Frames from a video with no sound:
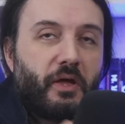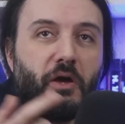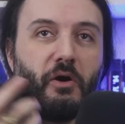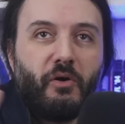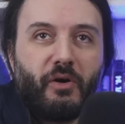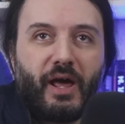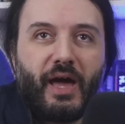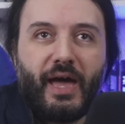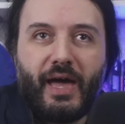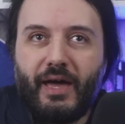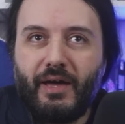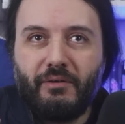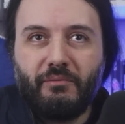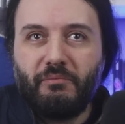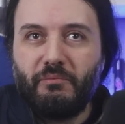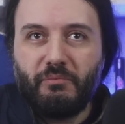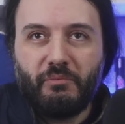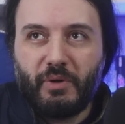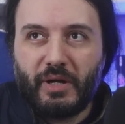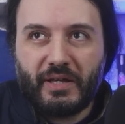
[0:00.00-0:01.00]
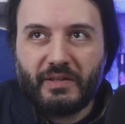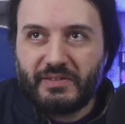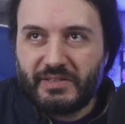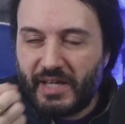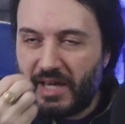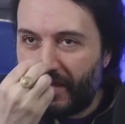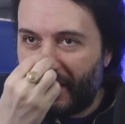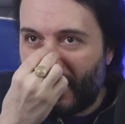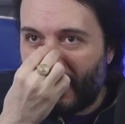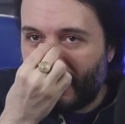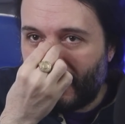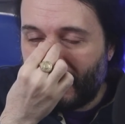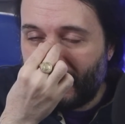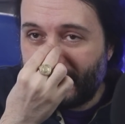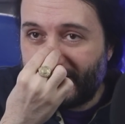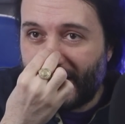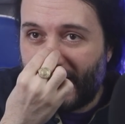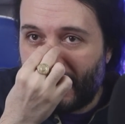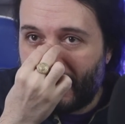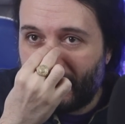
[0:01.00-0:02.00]
Che ora è, we can say that in
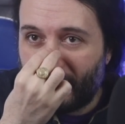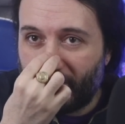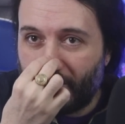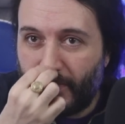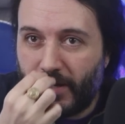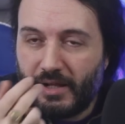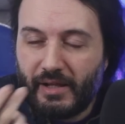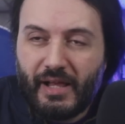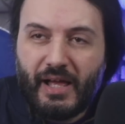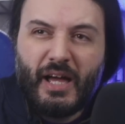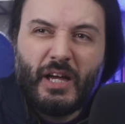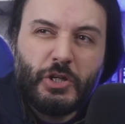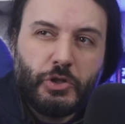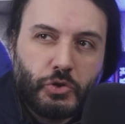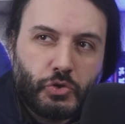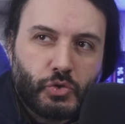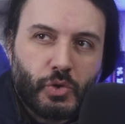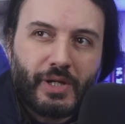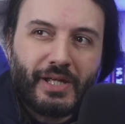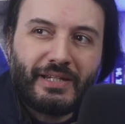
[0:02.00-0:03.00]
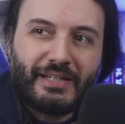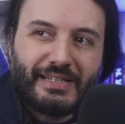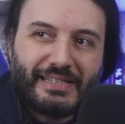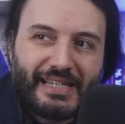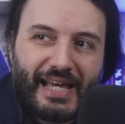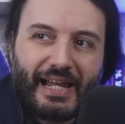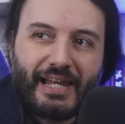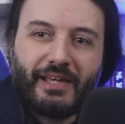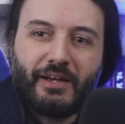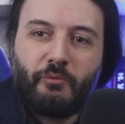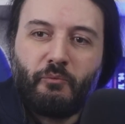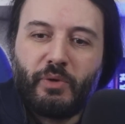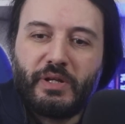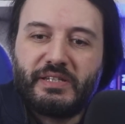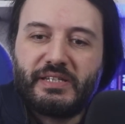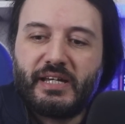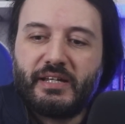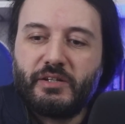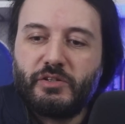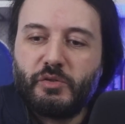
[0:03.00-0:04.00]
Italian as well. Usually in Italian we
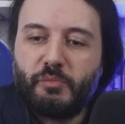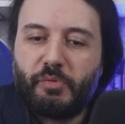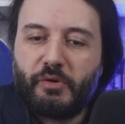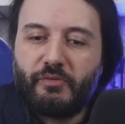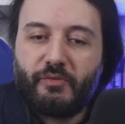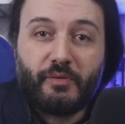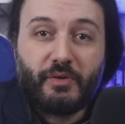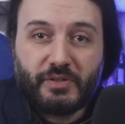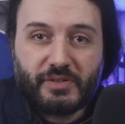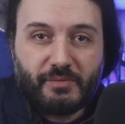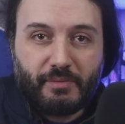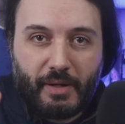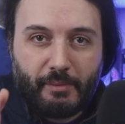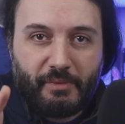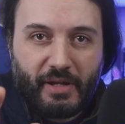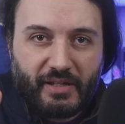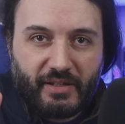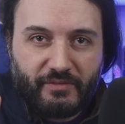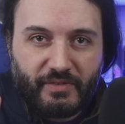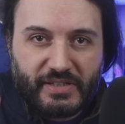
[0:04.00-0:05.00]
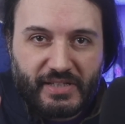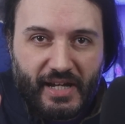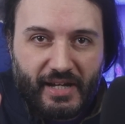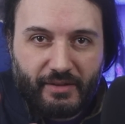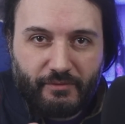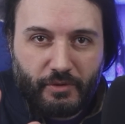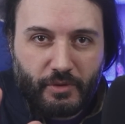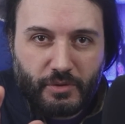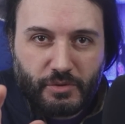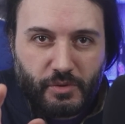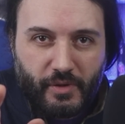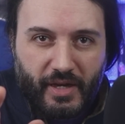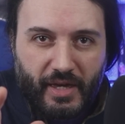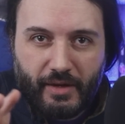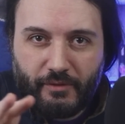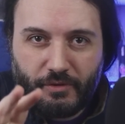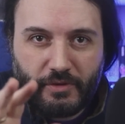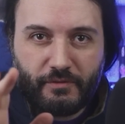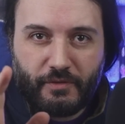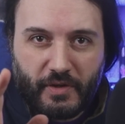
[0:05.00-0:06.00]
tend to prefer, because I'm native Italian for those who are here
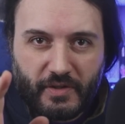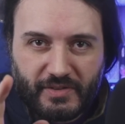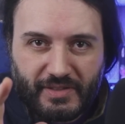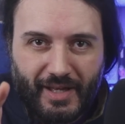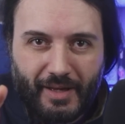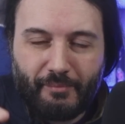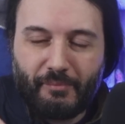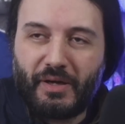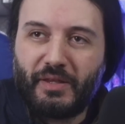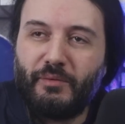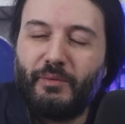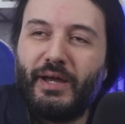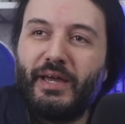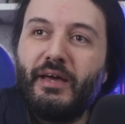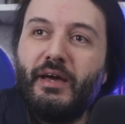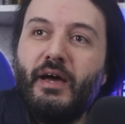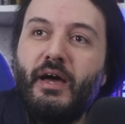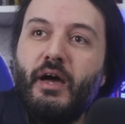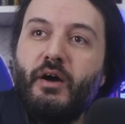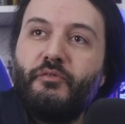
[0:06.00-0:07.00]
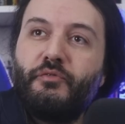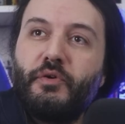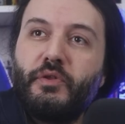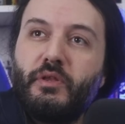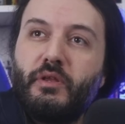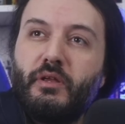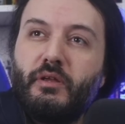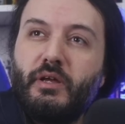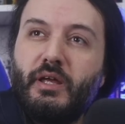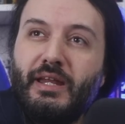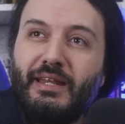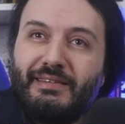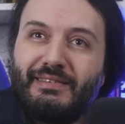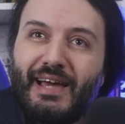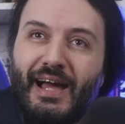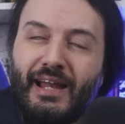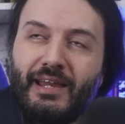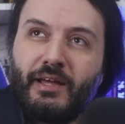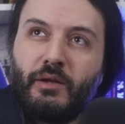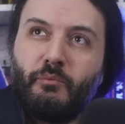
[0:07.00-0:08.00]
for the first time by the way. For In
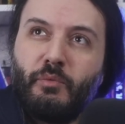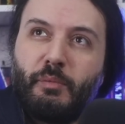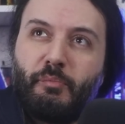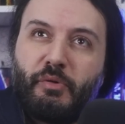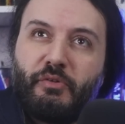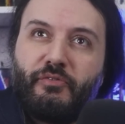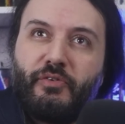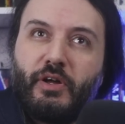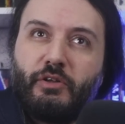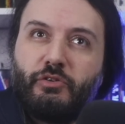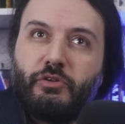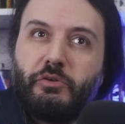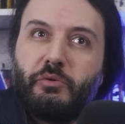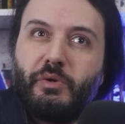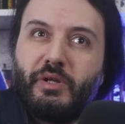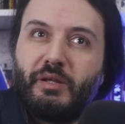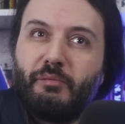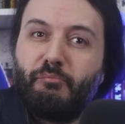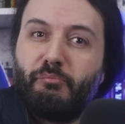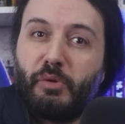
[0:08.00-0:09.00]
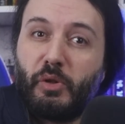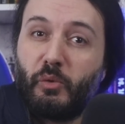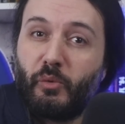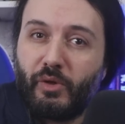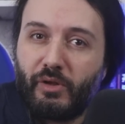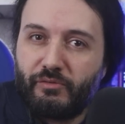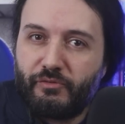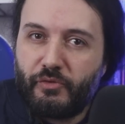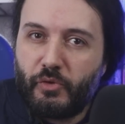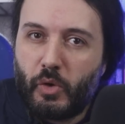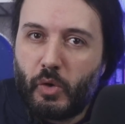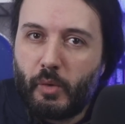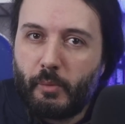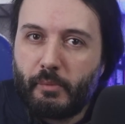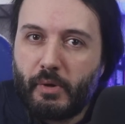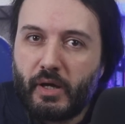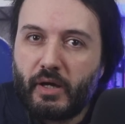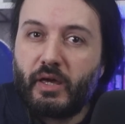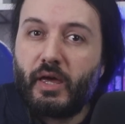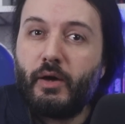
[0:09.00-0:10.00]
Italian we prefer to do it in plural form,
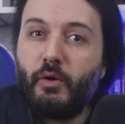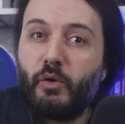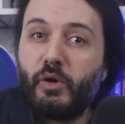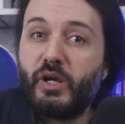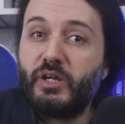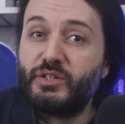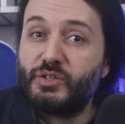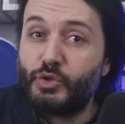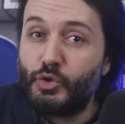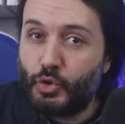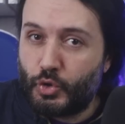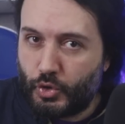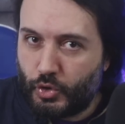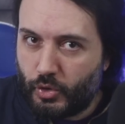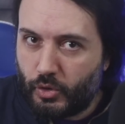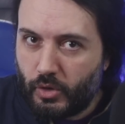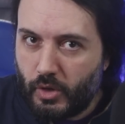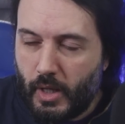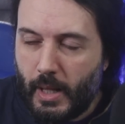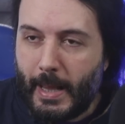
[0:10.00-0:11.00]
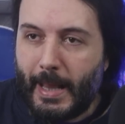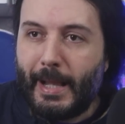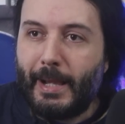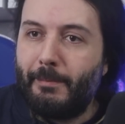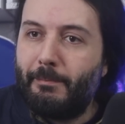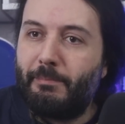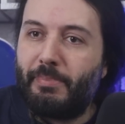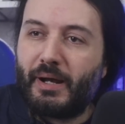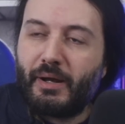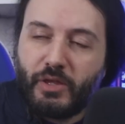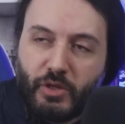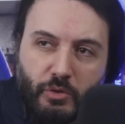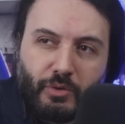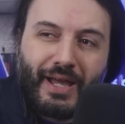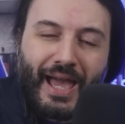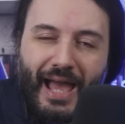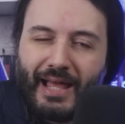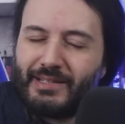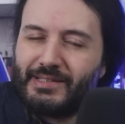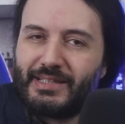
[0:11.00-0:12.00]
che ore sono. But you
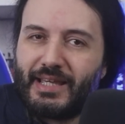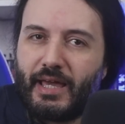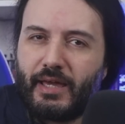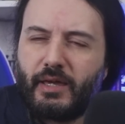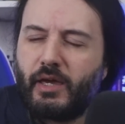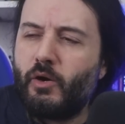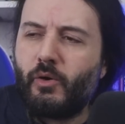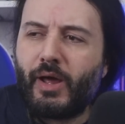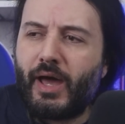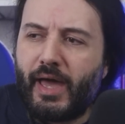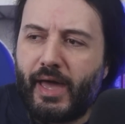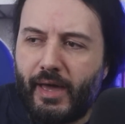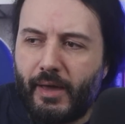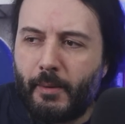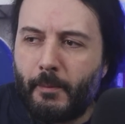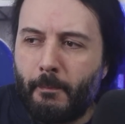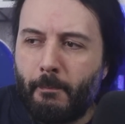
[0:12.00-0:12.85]
can say che ora è.